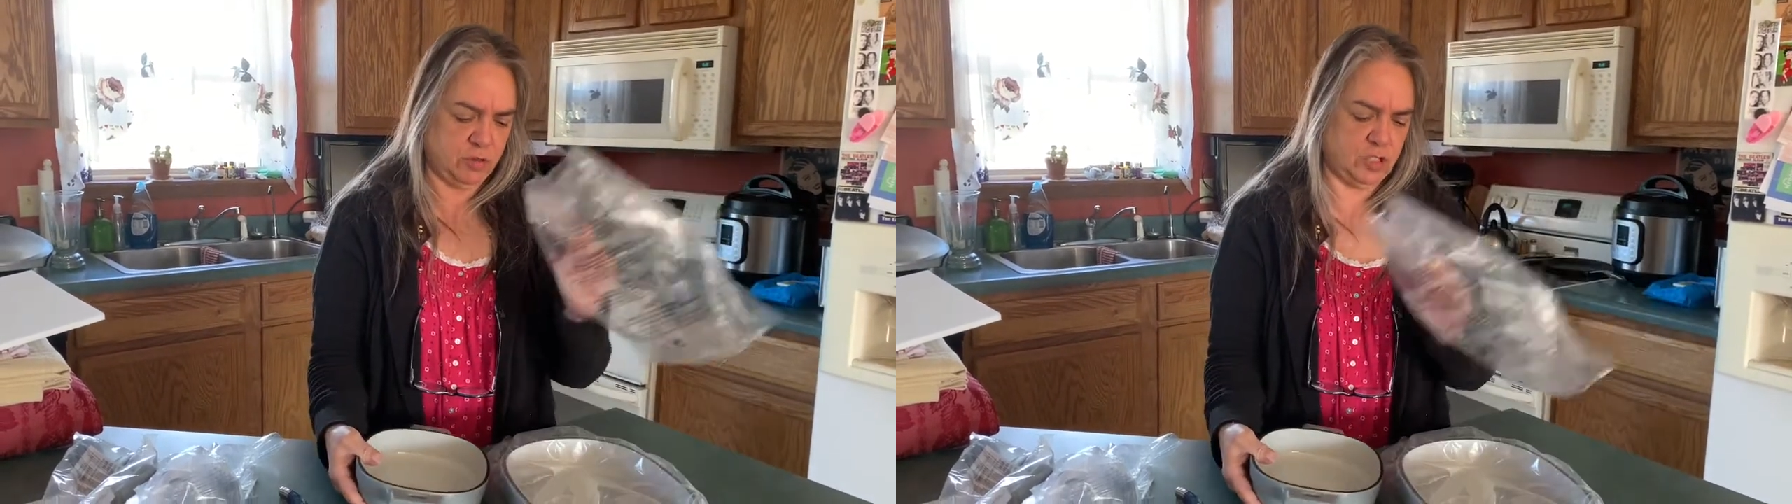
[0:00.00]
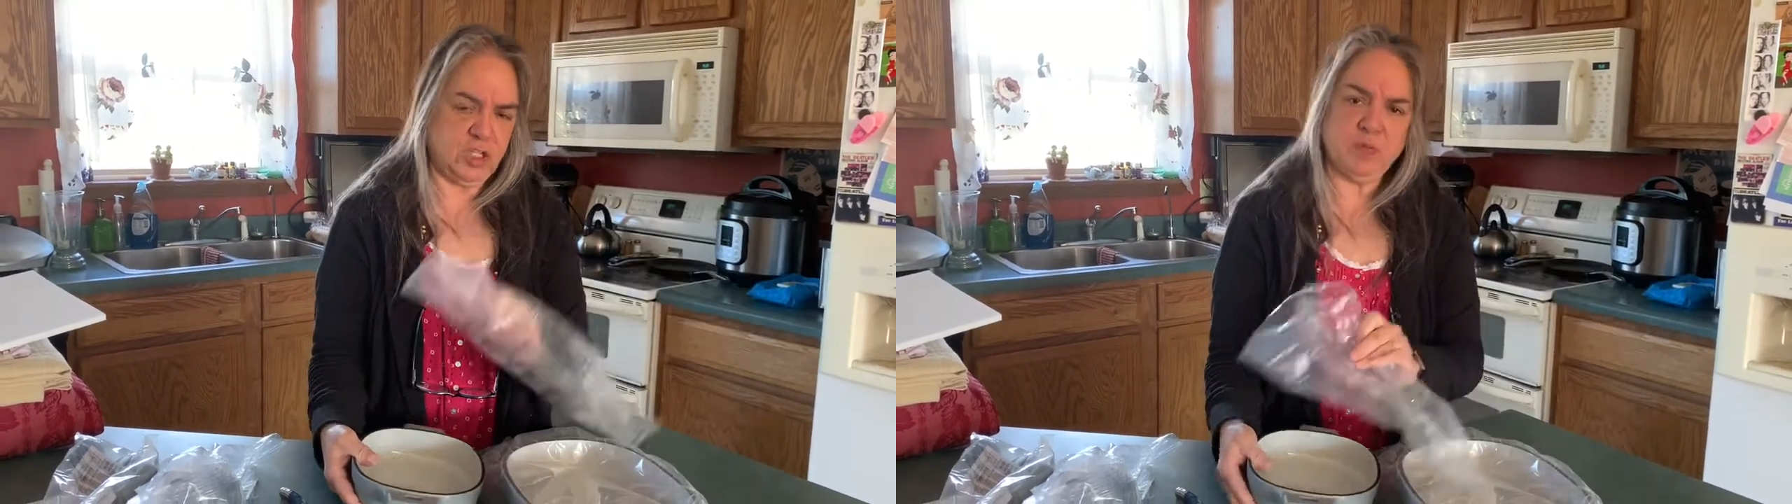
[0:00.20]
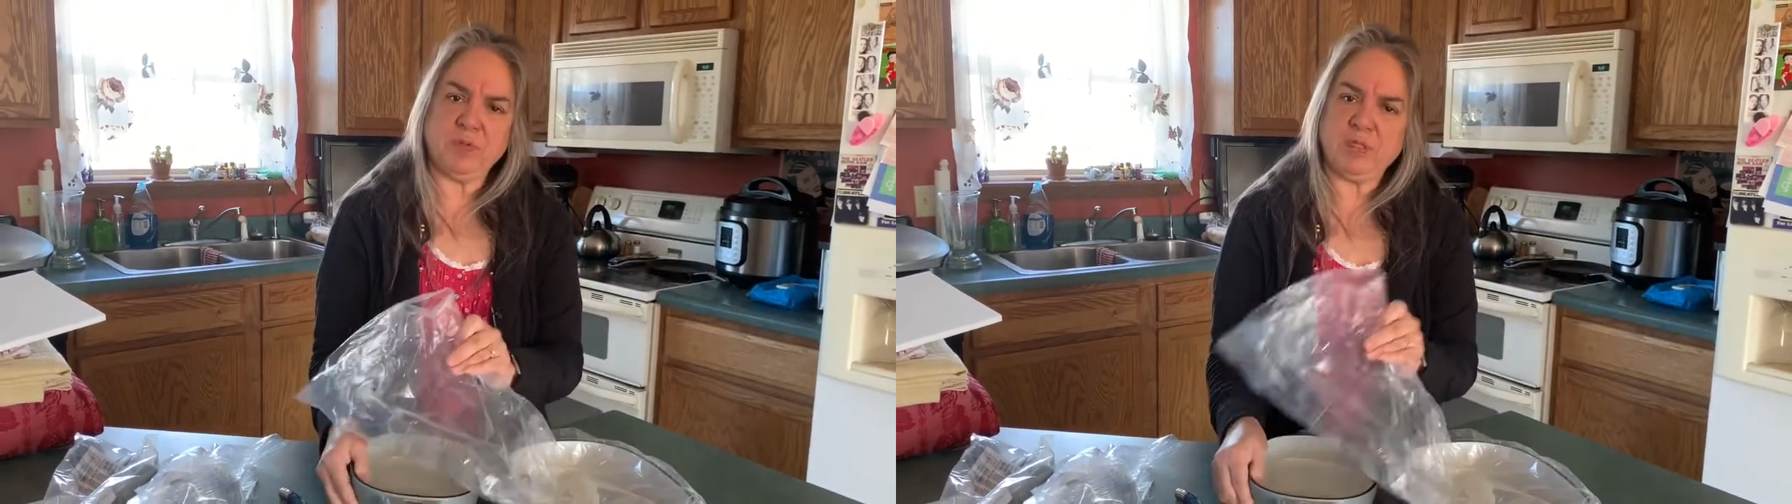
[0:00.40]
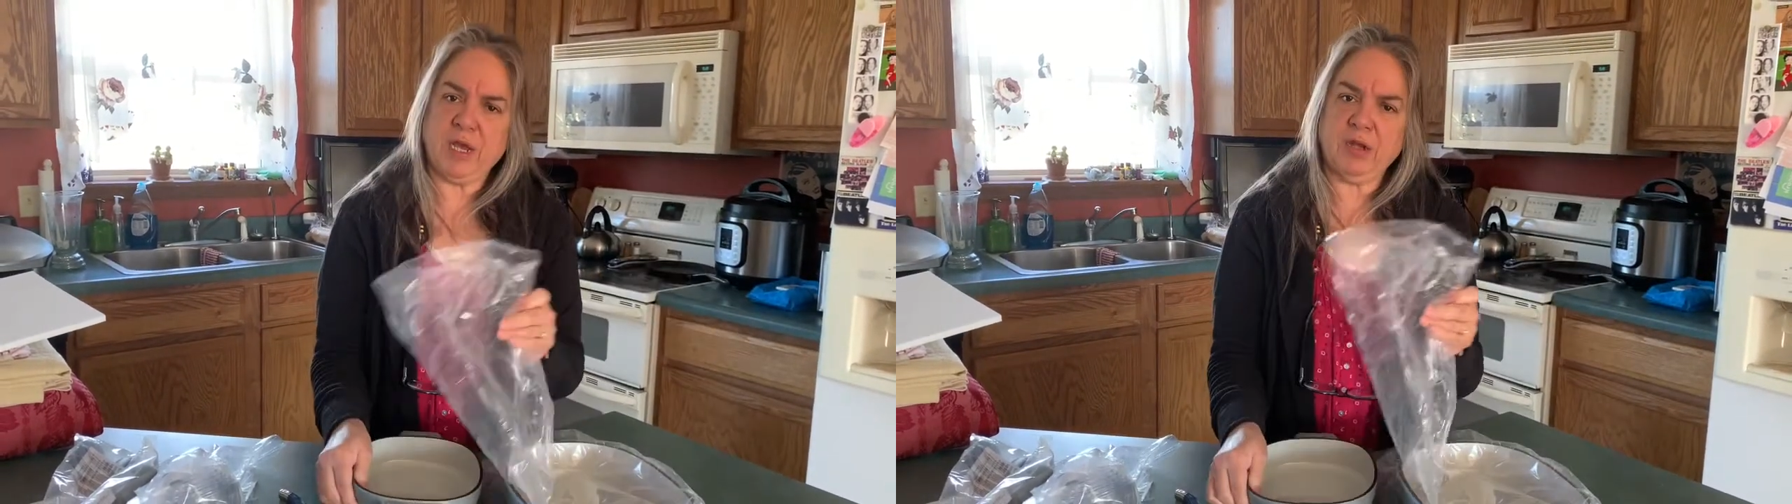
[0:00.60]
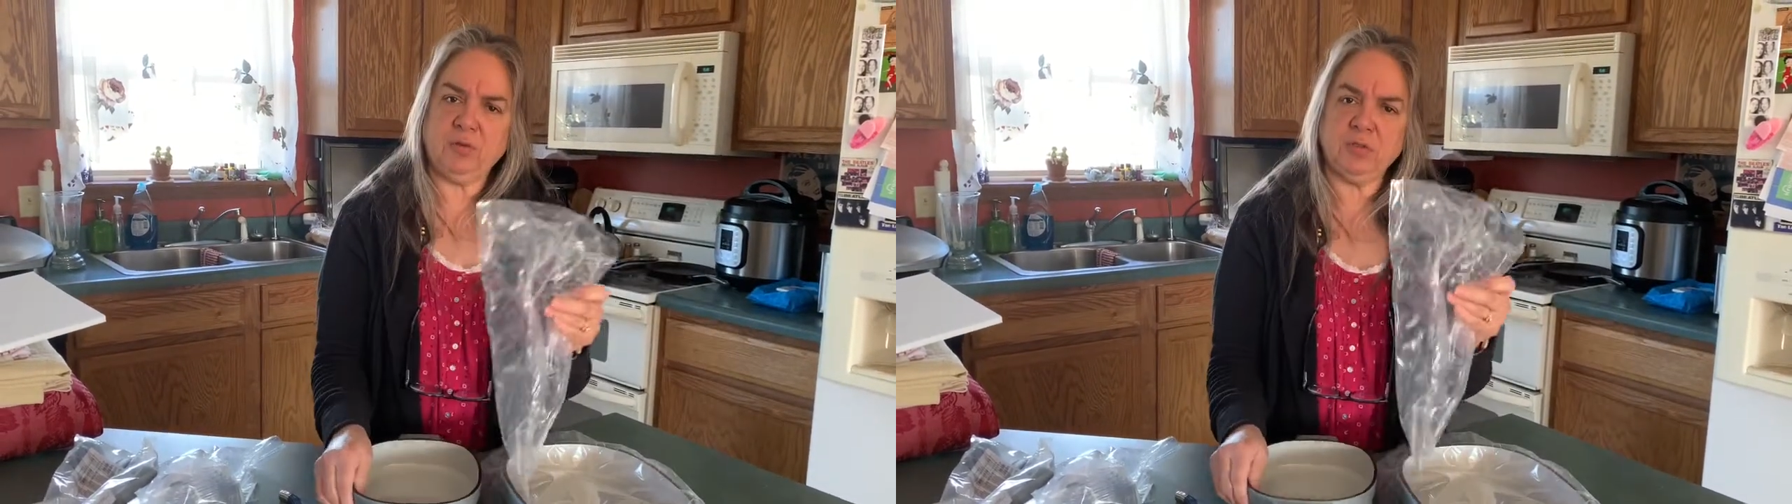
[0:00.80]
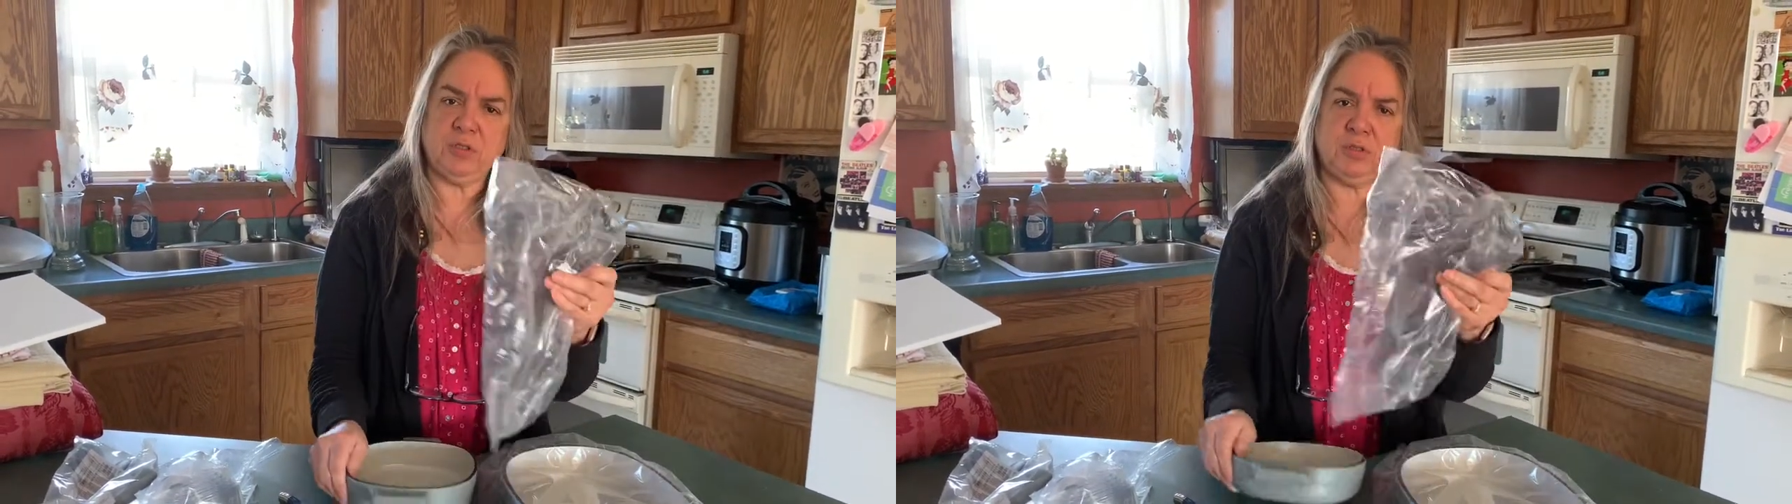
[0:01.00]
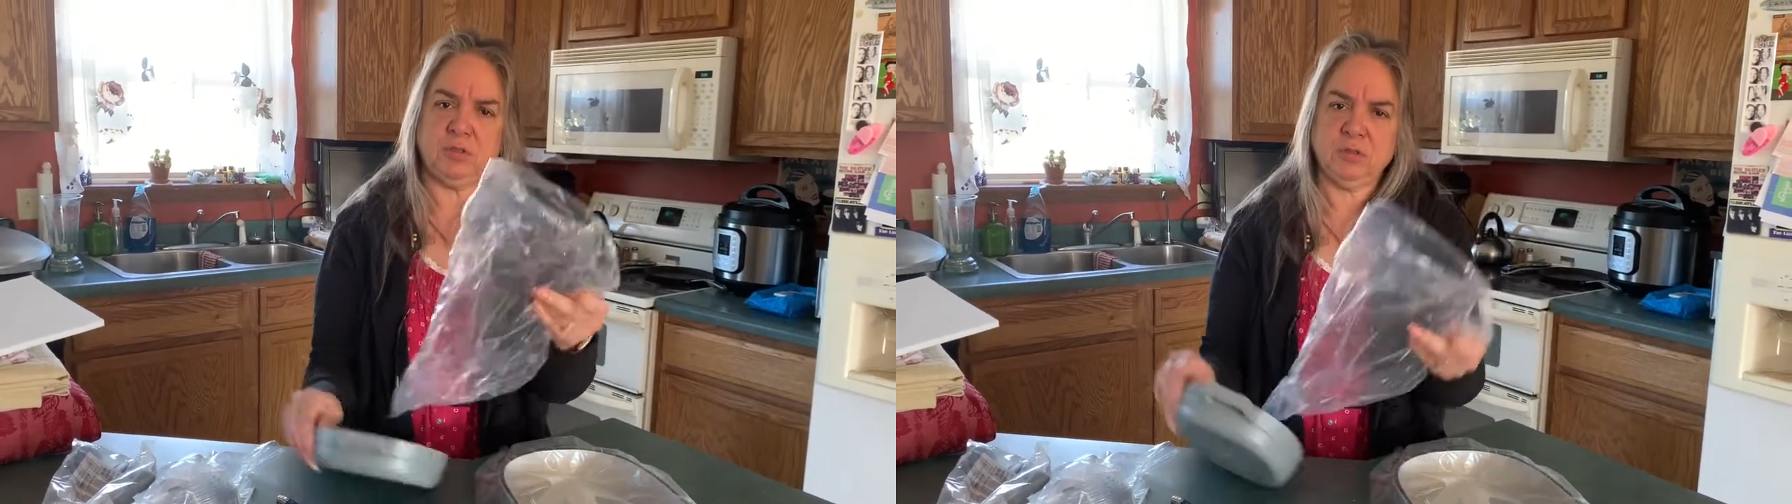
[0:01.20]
your cheese potatoes?